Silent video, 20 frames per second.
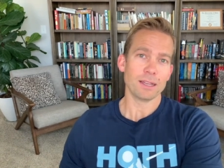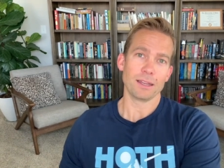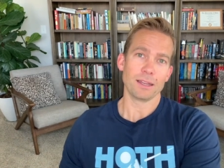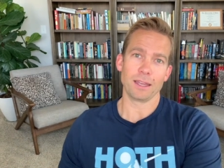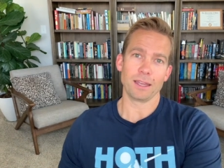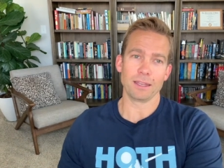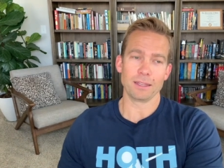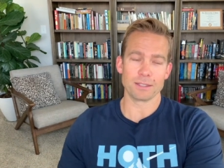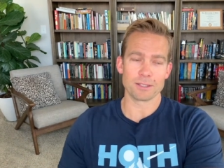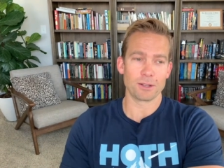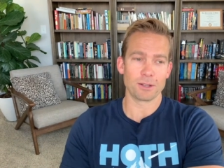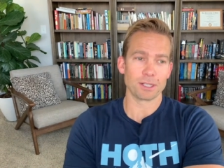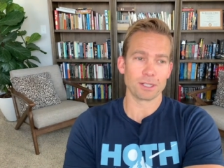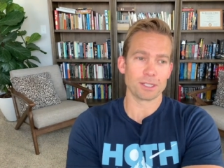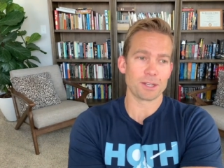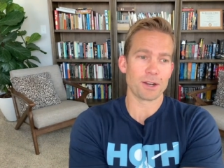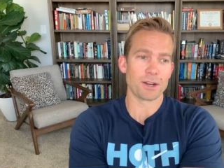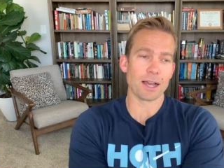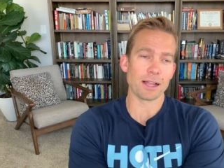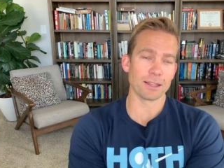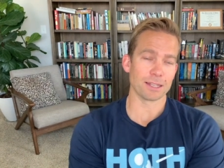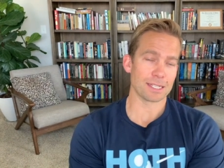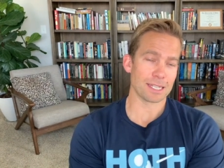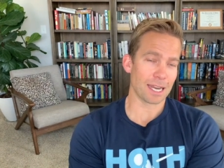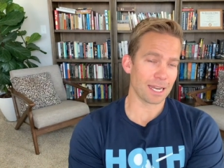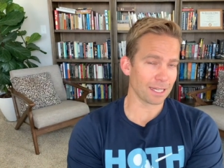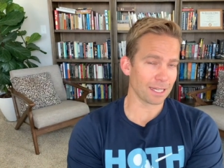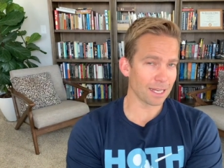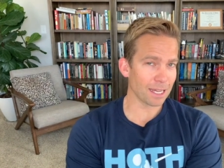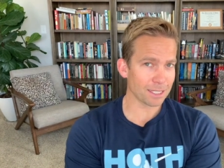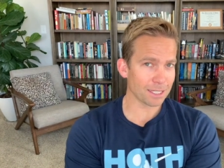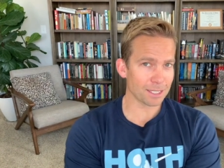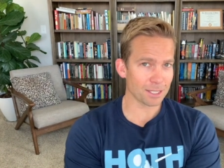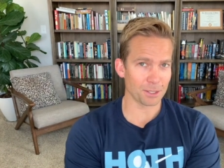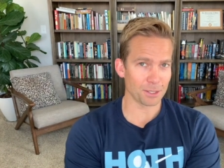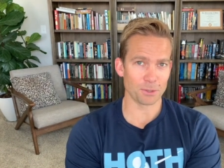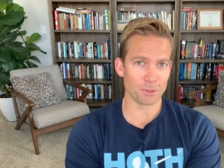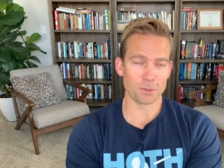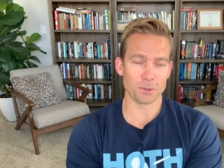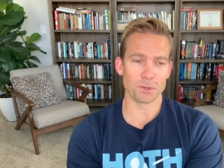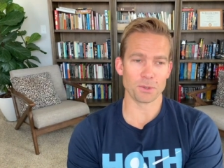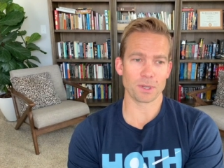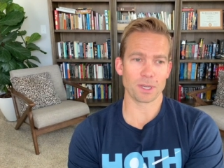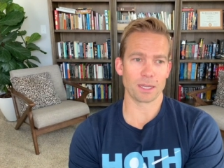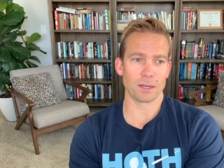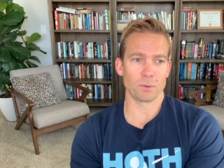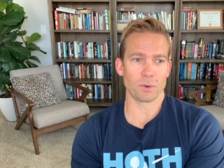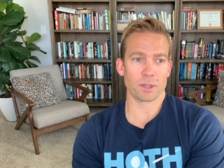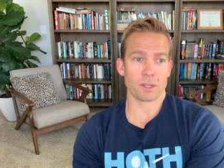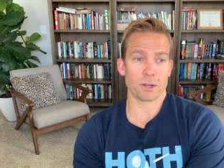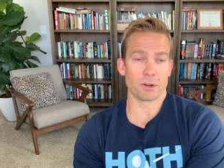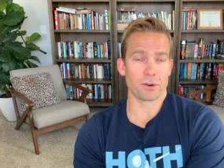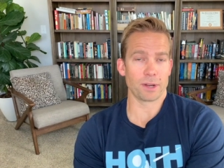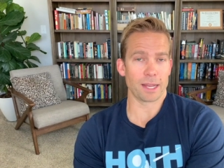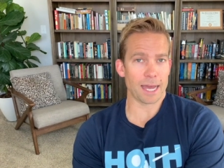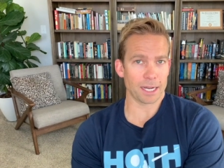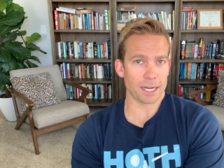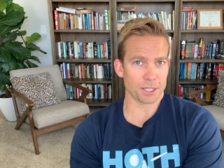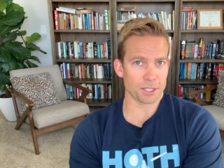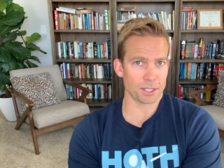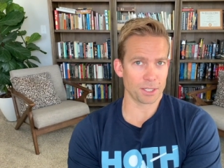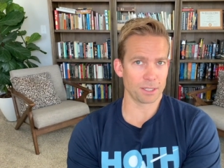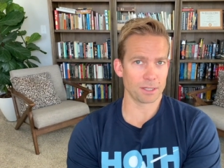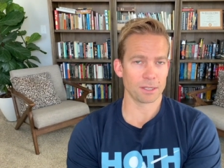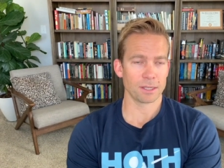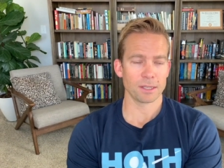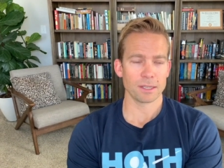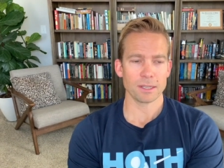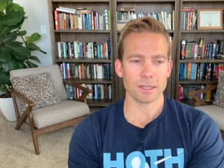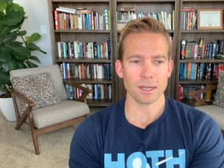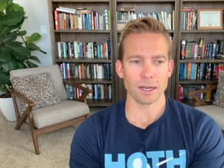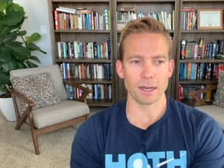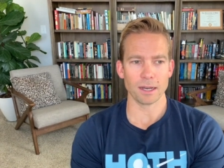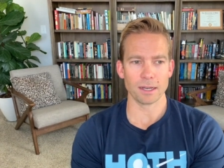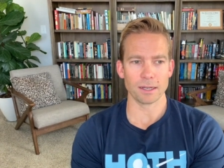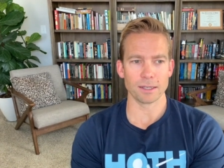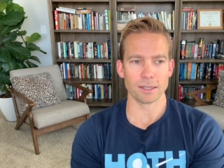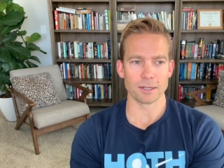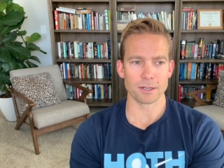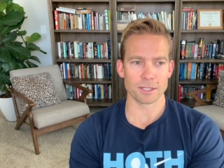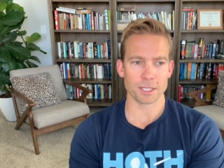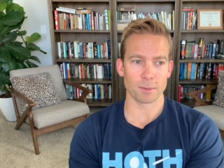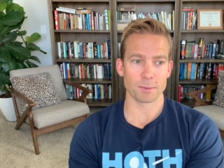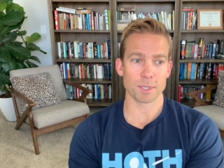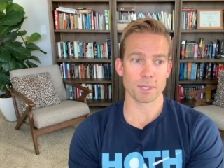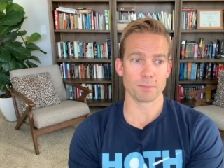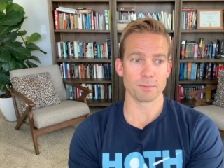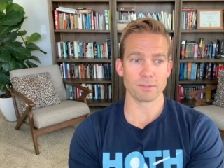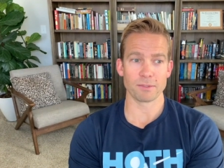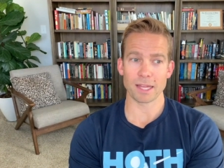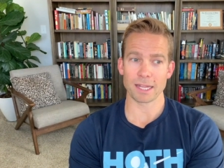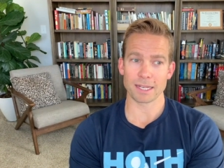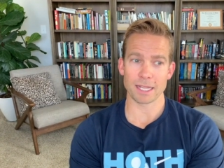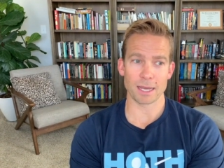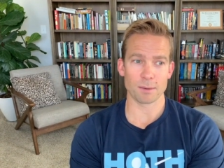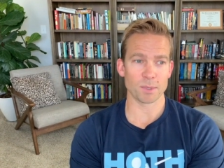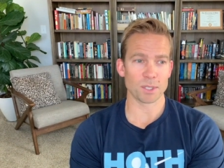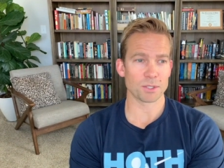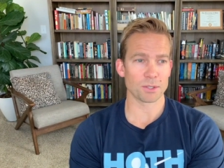as long as your ally standing next to you, you can, with your reaction, intercept some of that damage.